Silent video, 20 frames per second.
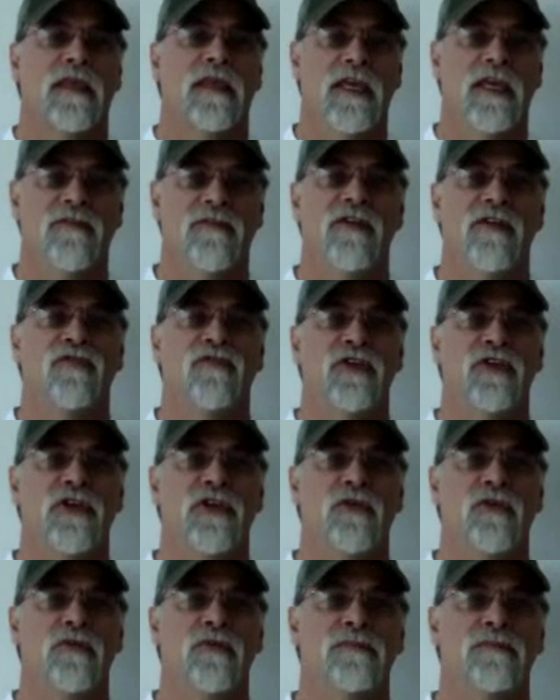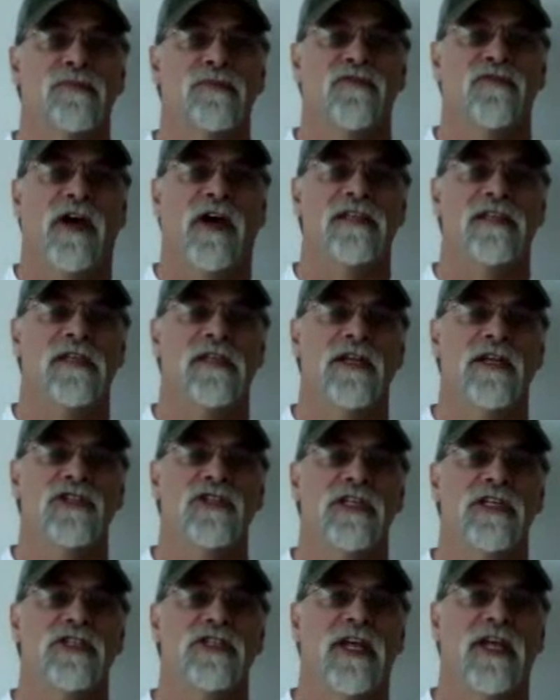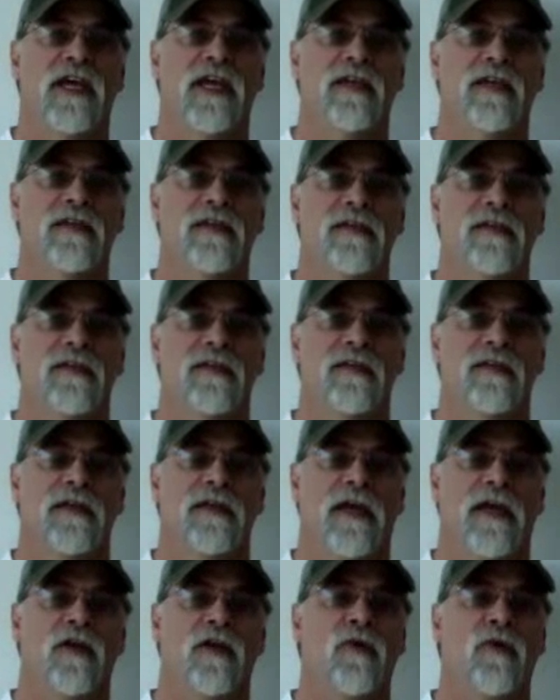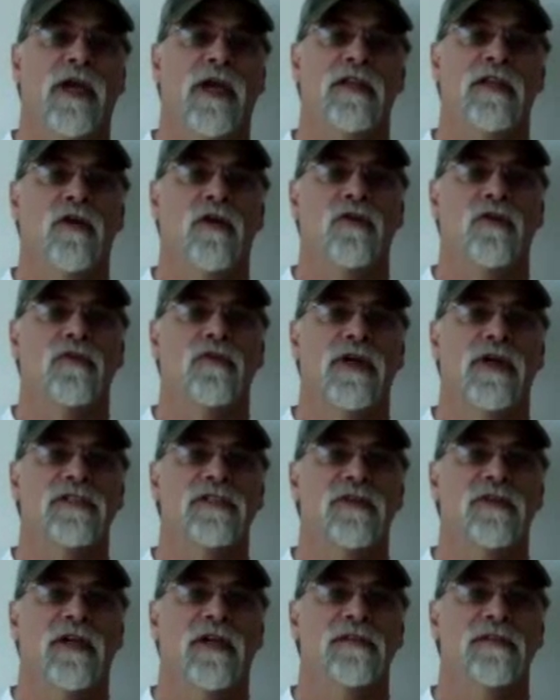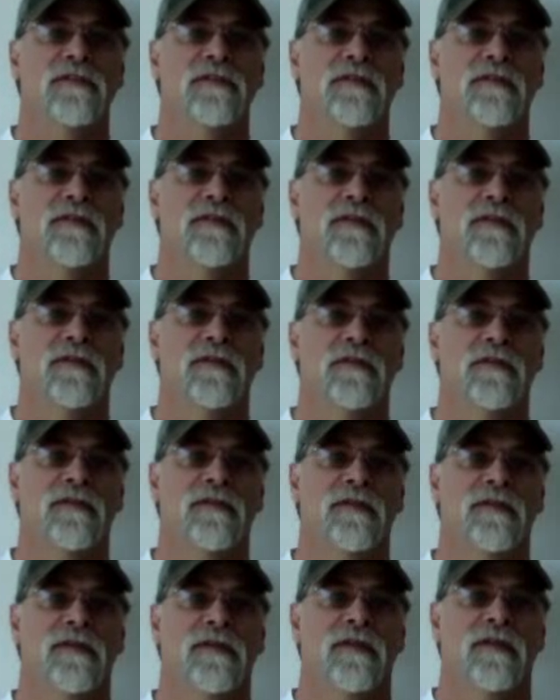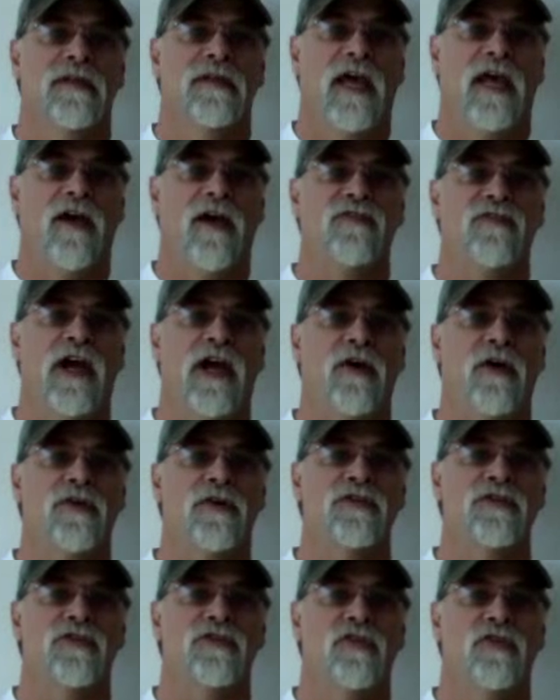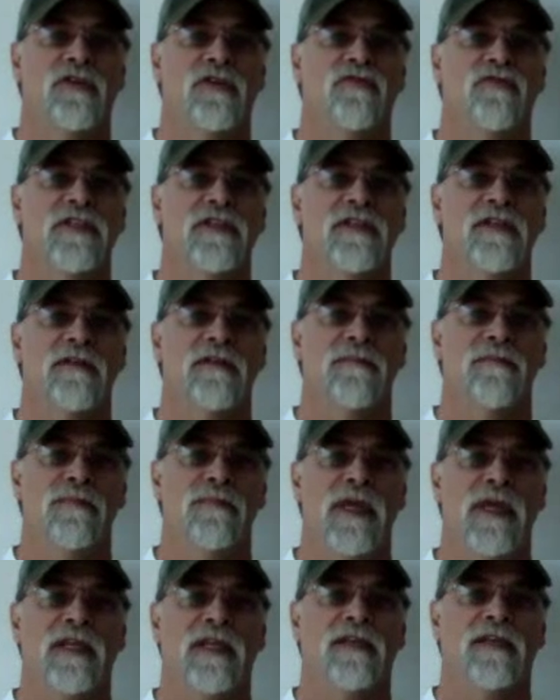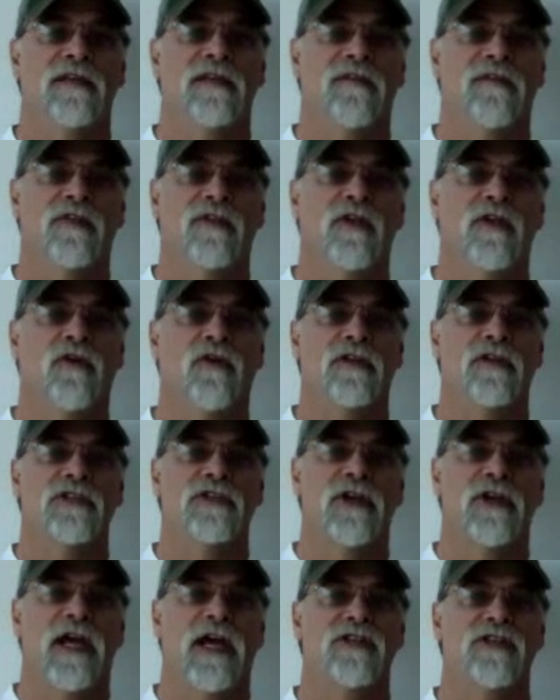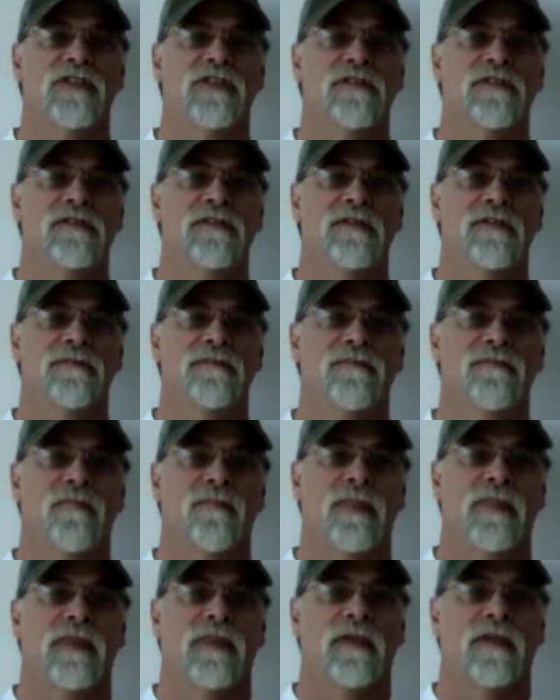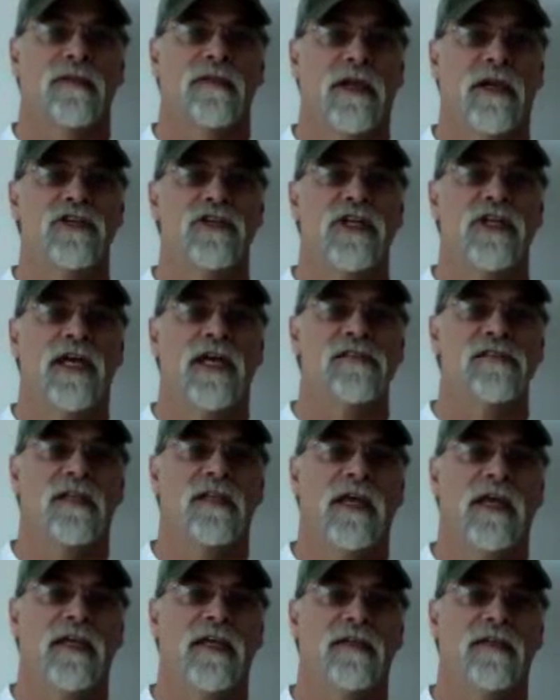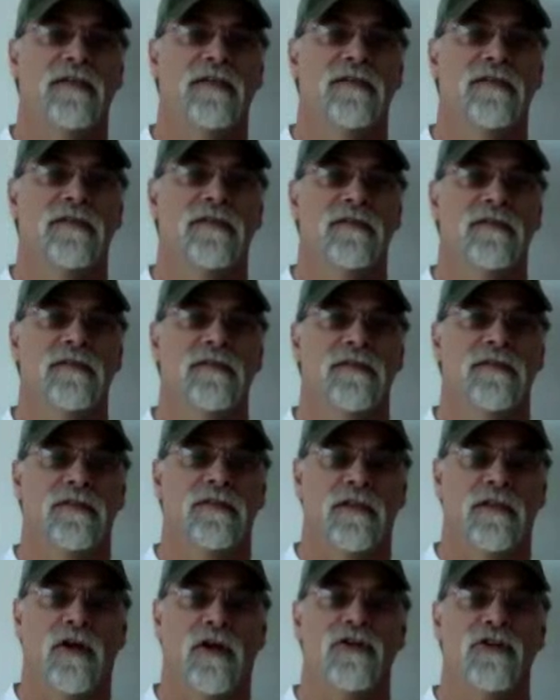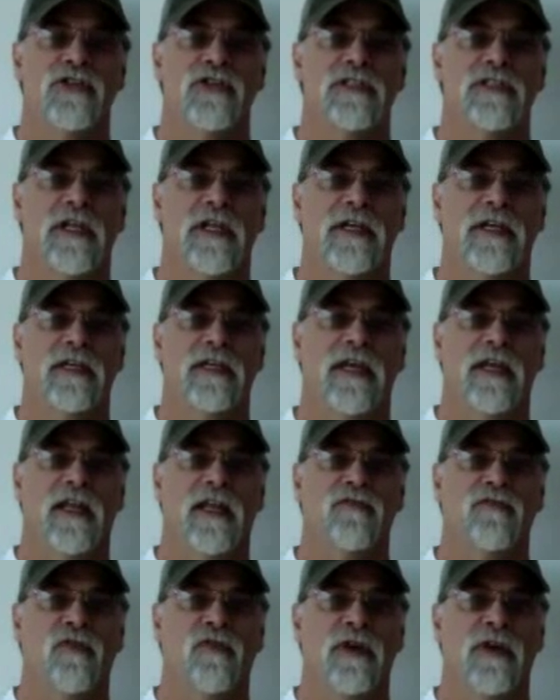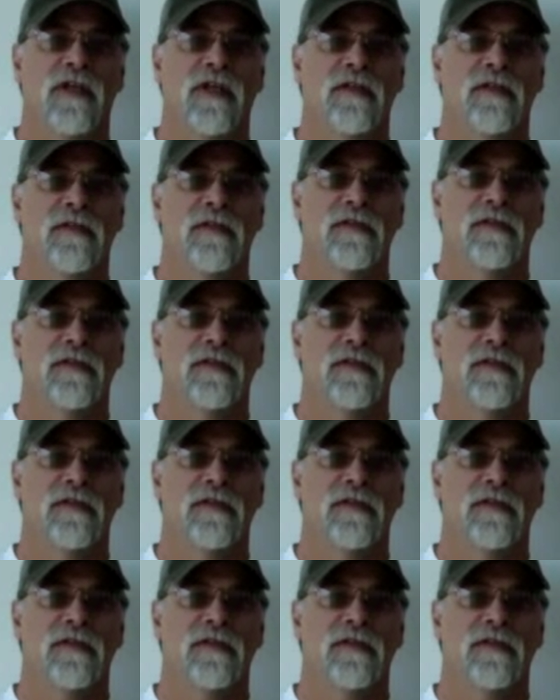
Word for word: E V four U provides lunch each day at great local restaurants. After hours, you can visit many of the local attractions, like Shasta Lake, the largest lake in California,